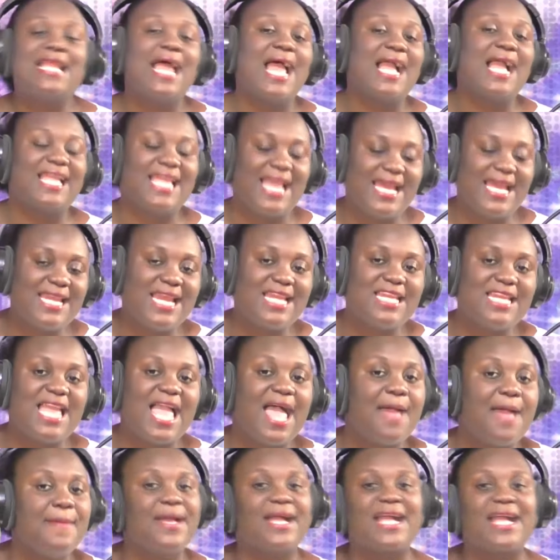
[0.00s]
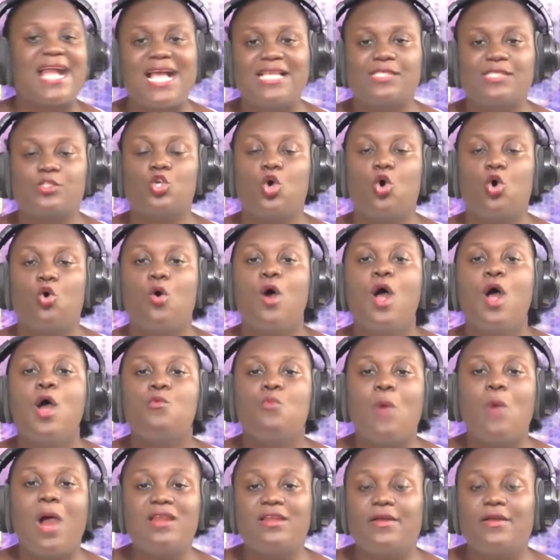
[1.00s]
Kennedy Ebekaso,
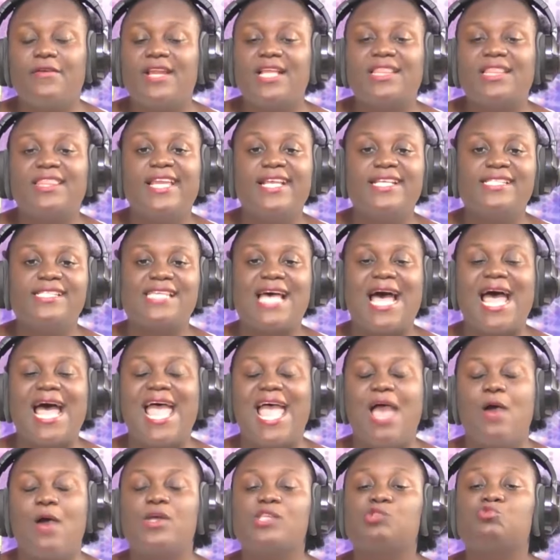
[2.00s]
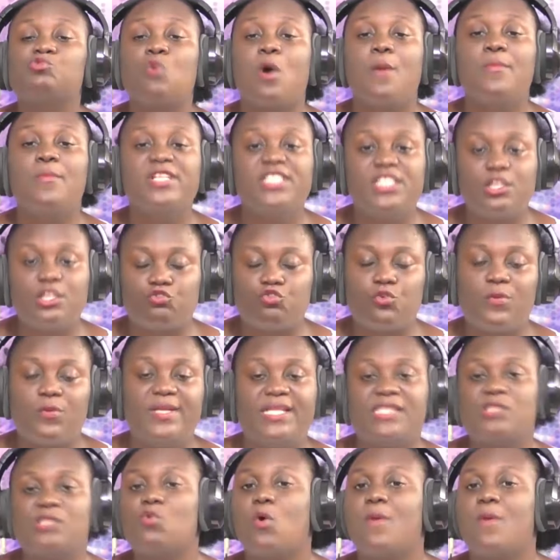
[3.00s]
one of the things I also want me to do
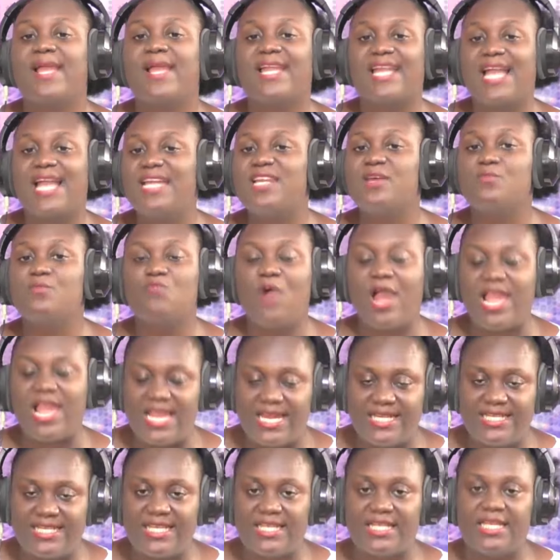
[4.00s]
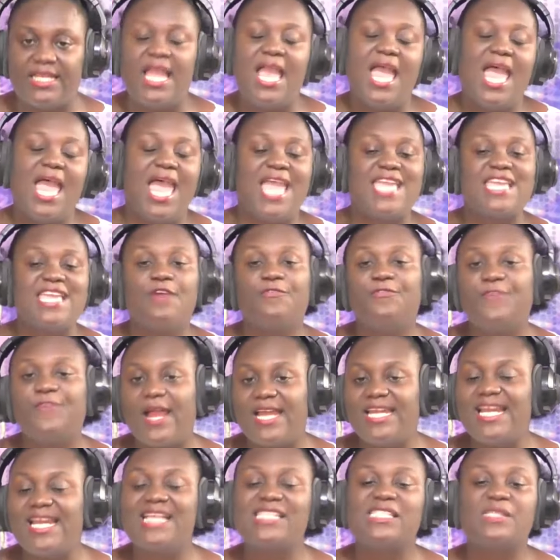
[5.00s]
is to gun and why a day. And your
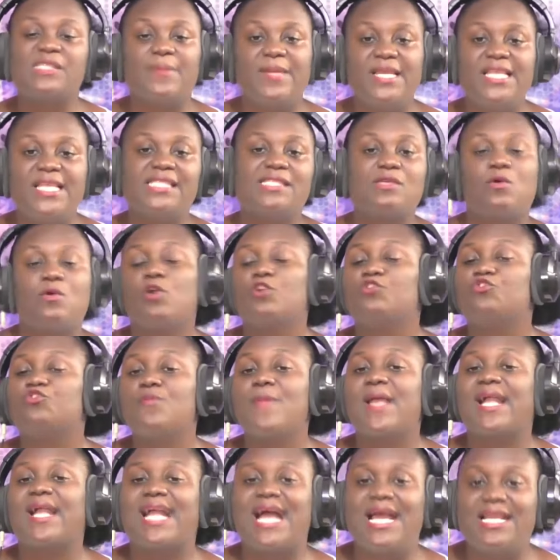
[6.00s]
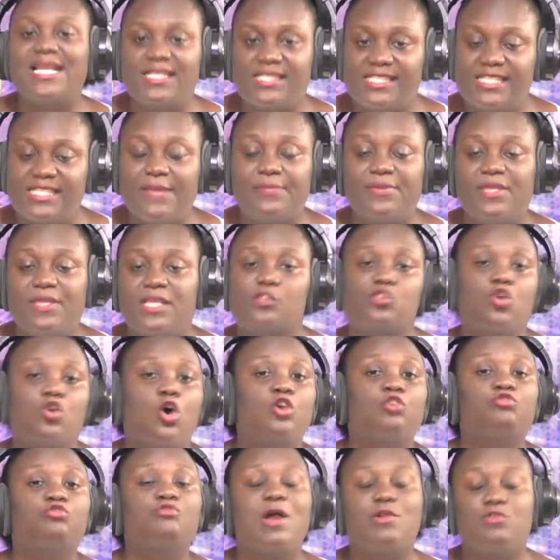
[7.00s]
finance minister also should be the same thing. So I
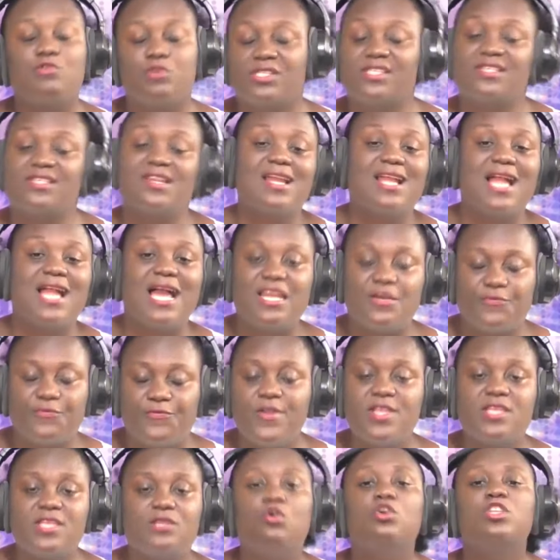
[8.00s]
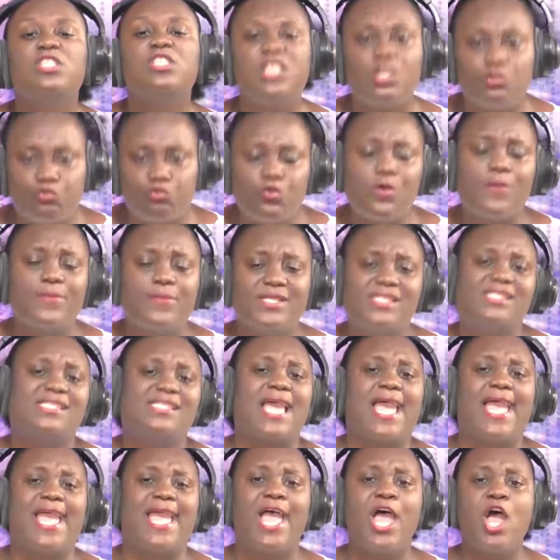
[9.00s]
know quite what's the gun of waiting or do to me
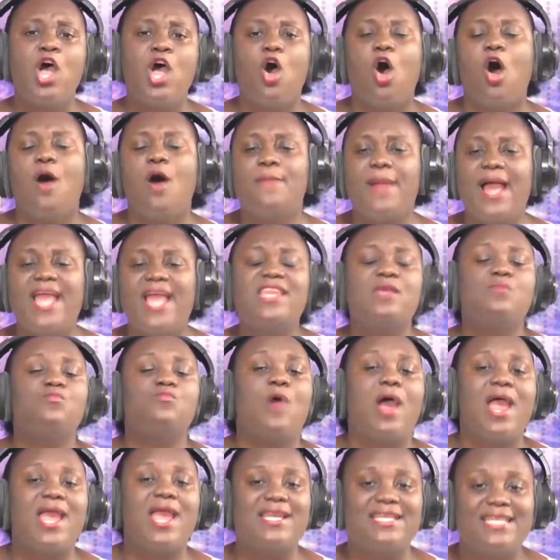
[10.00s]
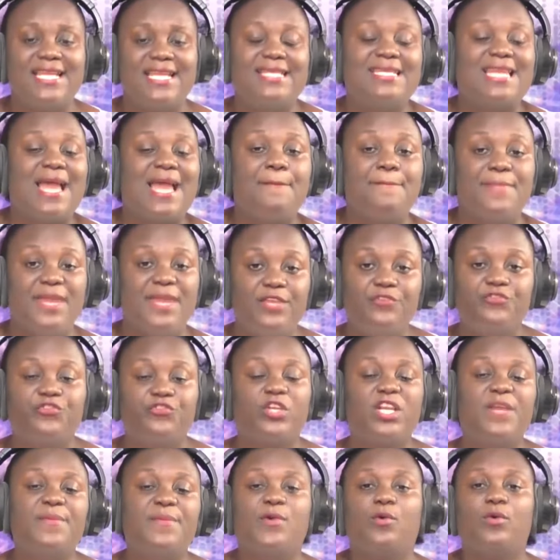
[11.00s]
say or my day. Now, me
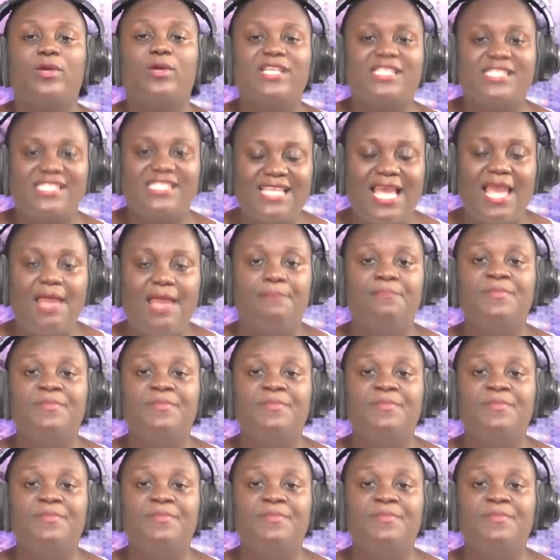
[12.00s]
should be what say